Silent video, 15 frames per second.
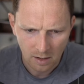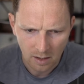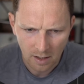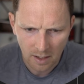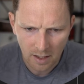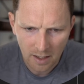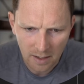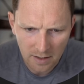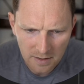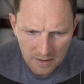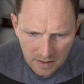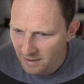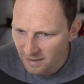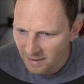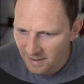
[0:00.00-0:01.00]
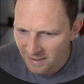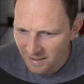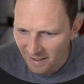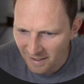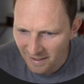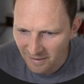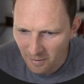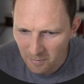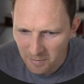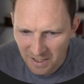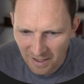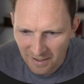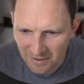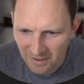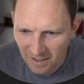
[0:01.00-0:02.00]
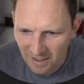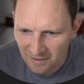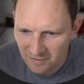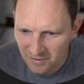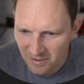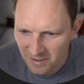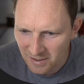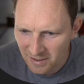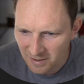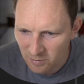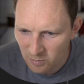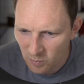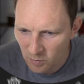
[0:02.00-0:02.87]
And yeah, I mean, I don't have the